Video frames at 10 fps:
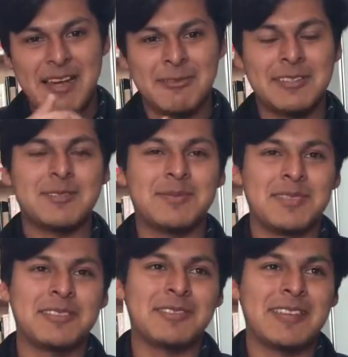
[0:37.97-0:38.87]
I went
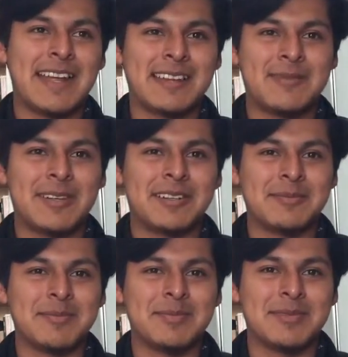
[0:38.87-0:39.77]
into the Latin
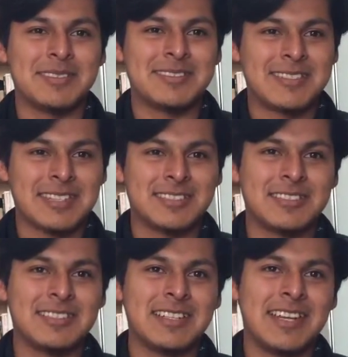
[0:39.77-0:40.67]
American
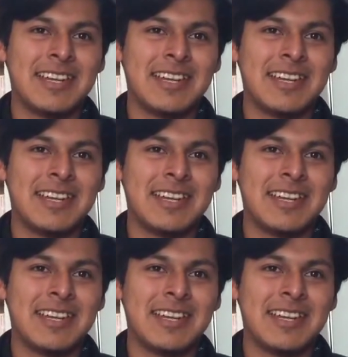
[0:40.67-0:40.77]
section,